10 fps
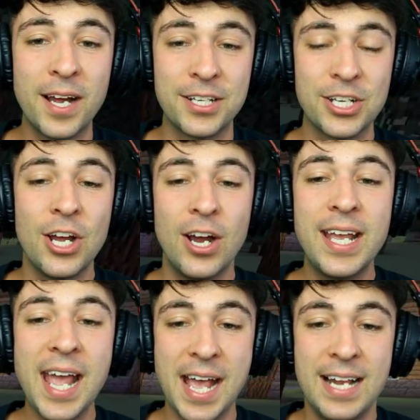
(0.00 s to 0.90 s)
much.
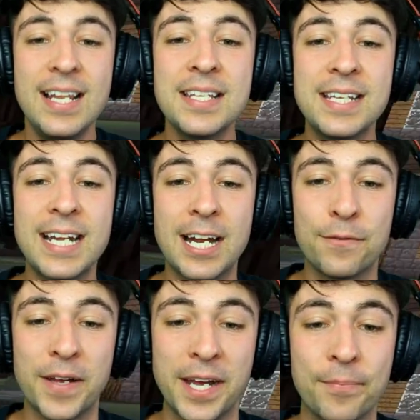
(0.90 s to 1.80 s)
Okay, let's get out
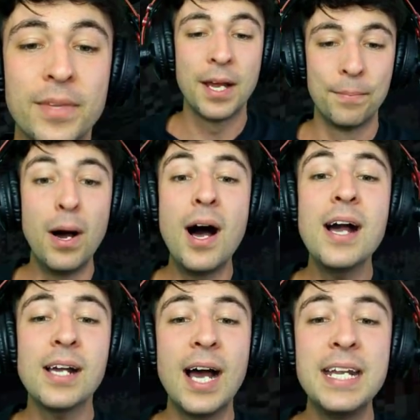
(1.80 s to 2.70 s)
of here.
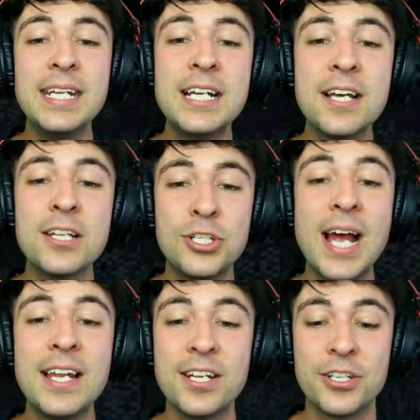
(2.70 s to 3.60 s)
Mark, I need another
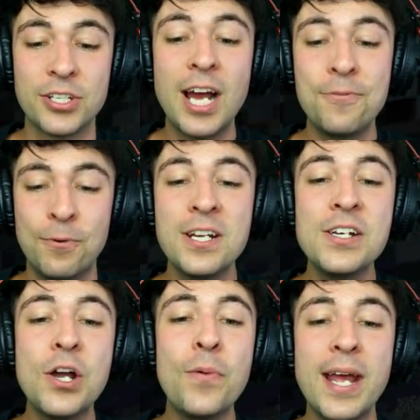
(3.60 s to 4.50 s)
challenge. I want
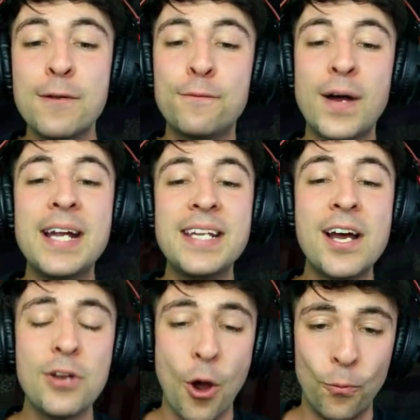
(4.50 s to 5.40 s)
to go ahead and find
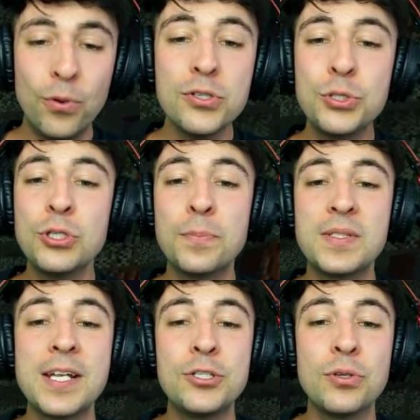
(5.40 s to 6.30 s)
out what sort of
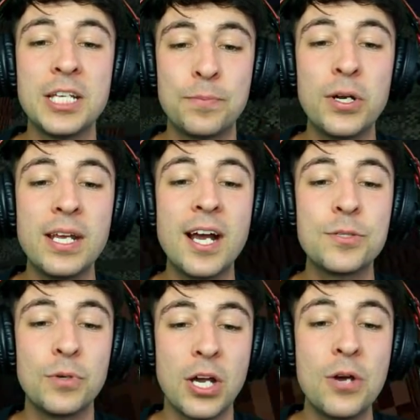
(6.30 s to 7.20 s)
potential these bodyguards will